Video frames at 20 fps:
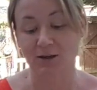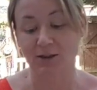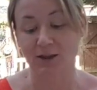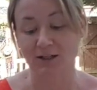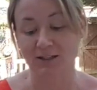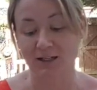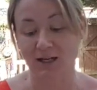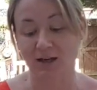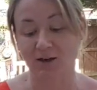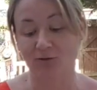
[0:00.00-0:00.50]

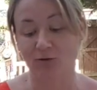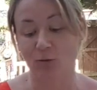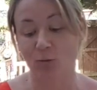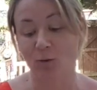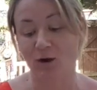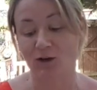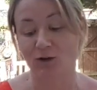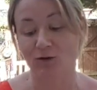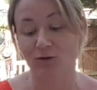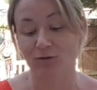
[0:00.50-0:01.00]
that even
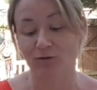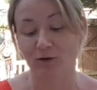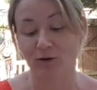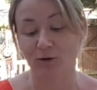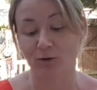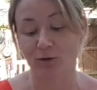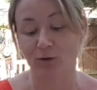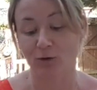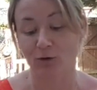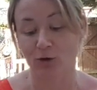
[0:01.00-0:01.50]
when you
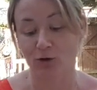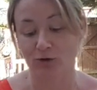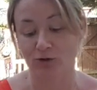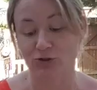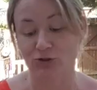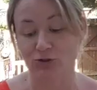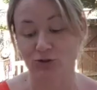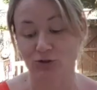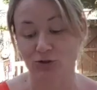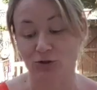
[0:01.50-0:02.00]
feel you're
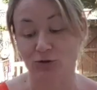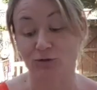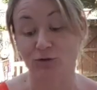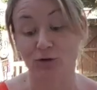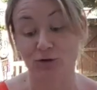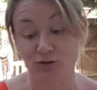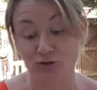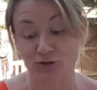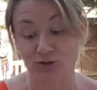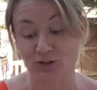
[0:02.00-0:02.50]
lost, you've
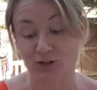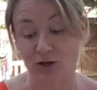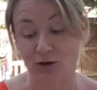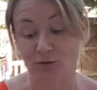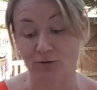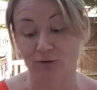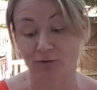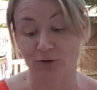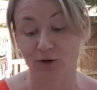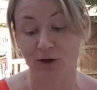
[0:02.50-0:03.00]
lost
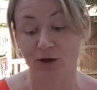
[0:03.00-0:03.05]
yourself,